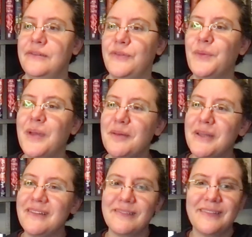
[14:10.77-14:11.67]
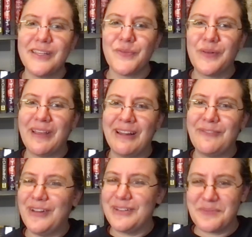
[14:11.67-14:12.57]
So maybe this one kind of
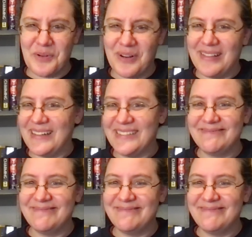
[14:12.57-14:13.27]
falls more on the